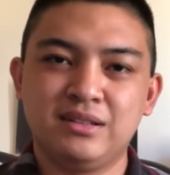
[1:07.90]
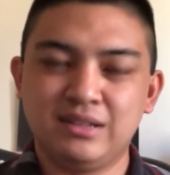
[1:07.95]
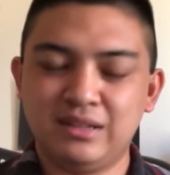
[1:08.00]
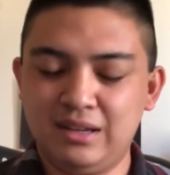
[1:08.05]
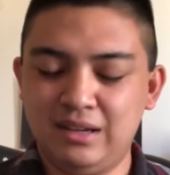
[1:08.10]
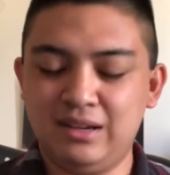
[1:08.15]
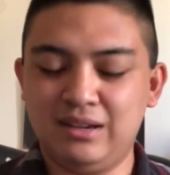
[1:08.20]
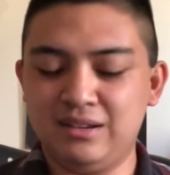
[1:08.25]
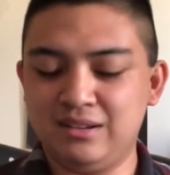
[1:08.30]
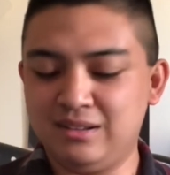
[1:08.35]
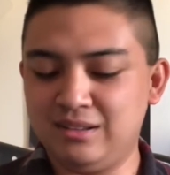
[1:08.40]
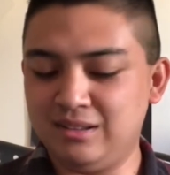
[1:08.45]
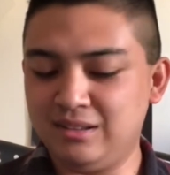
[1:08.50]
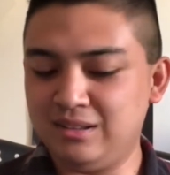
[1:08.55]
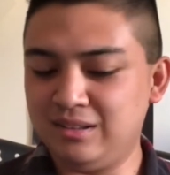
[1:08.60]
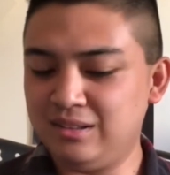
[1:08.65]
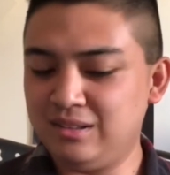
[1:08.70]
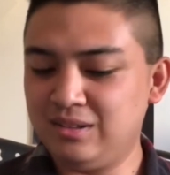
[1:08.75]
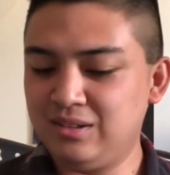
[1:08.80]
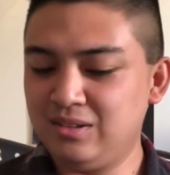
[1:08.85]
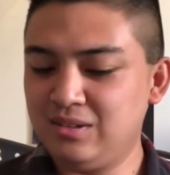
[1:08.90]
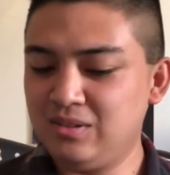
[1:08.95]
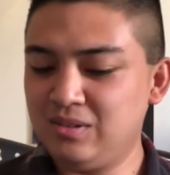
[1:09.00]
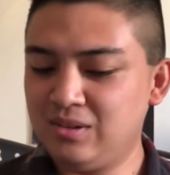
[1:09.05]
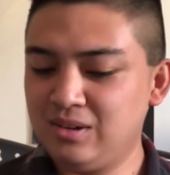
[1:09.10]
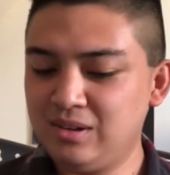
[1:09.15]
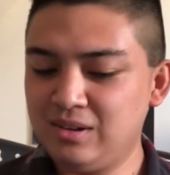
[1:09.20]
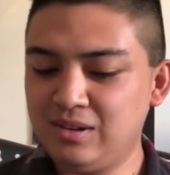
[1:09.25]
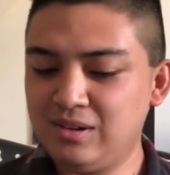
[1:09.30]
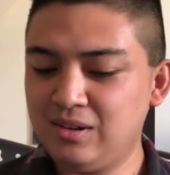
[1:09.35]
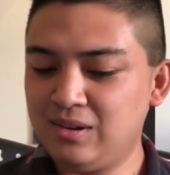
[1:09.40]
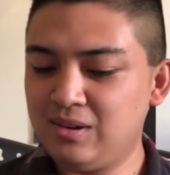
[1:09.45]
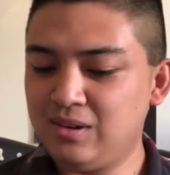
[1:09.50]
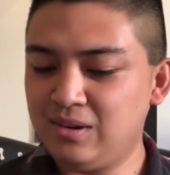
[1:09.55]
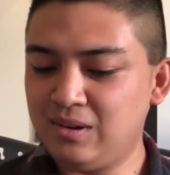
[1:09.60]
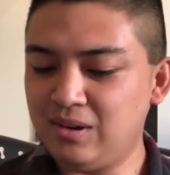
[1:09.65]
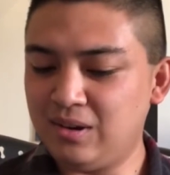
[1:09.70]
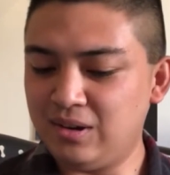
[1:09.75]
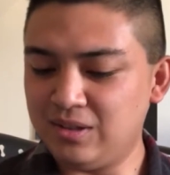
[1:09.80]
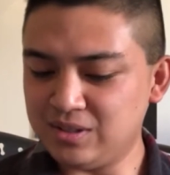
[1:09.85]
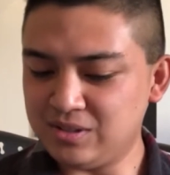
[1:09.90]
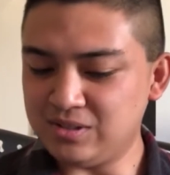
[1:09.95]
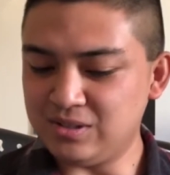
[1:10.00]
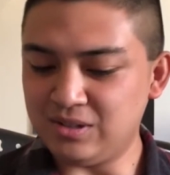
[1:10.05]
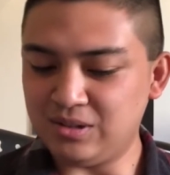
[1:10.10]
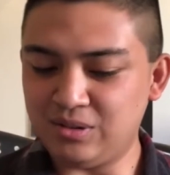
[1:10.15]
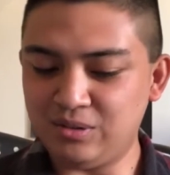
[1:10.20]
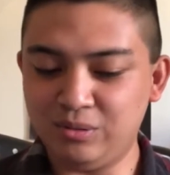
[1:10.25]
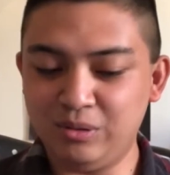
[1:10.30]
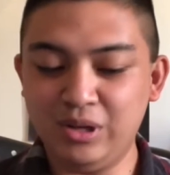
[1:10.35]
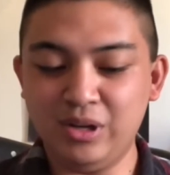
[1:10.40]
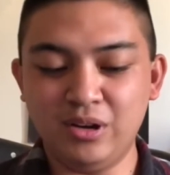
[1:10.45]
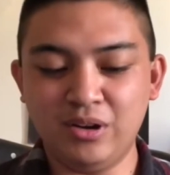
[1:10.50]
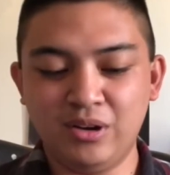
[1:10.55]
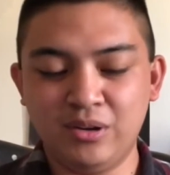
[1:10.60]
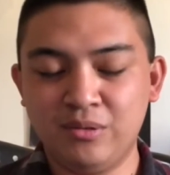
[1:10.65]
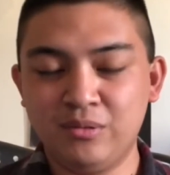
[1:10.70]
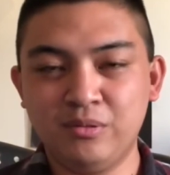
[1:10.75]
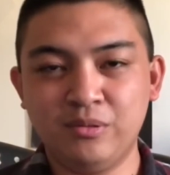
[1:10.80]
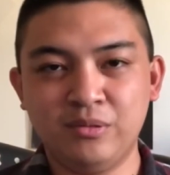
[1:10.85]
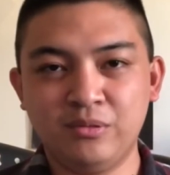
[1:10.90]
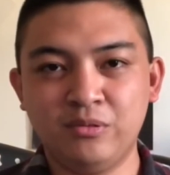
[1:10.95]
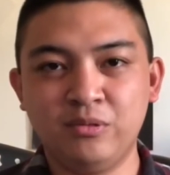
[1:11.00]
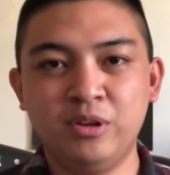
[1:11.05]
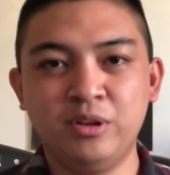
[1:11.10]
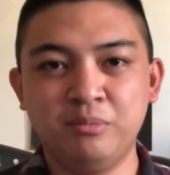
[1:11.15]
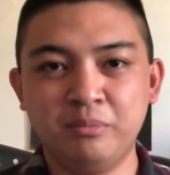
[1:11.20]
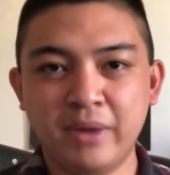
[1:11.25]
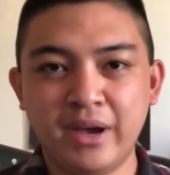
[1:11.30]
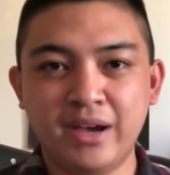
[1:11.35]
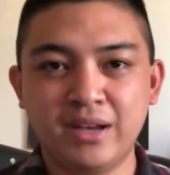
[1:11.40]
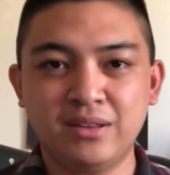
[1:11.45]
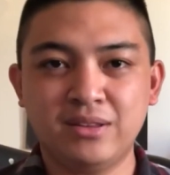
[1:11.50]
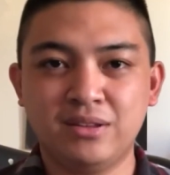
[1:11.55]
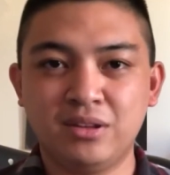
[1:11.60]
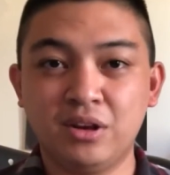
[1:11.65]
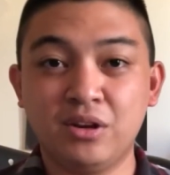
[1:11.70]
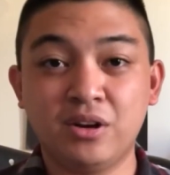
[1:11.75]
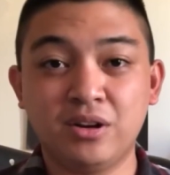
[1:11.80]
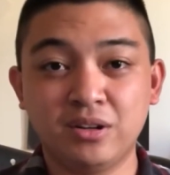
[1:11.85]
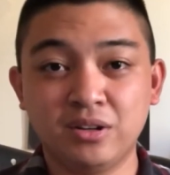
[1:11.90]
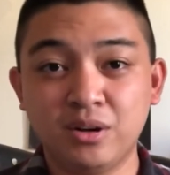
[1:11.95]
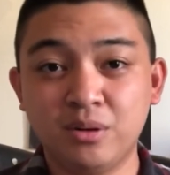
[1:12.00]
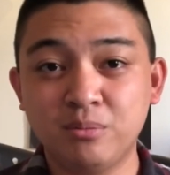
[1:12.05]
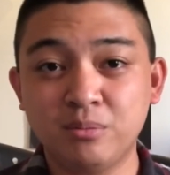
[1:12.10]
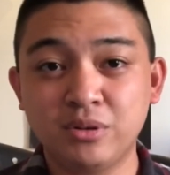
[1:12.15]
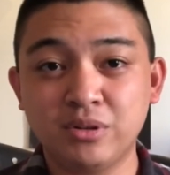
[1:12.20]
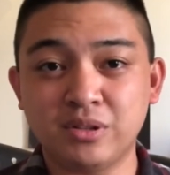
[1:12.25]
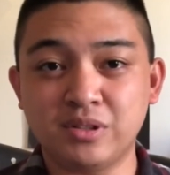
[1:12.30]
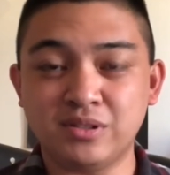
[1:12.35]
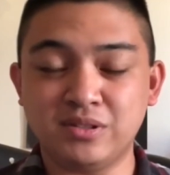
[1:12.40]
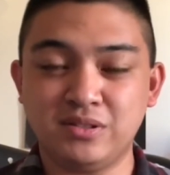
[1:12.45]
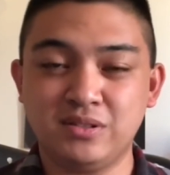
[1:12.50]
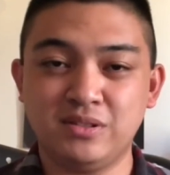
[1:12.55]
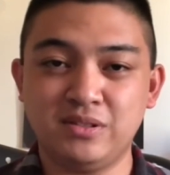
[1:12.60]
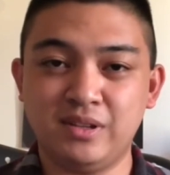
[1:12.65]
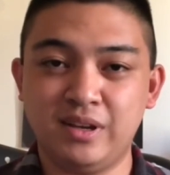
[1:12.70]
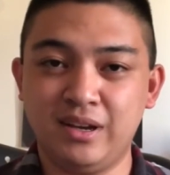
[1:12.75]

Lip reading: And also, with math, there are numbers,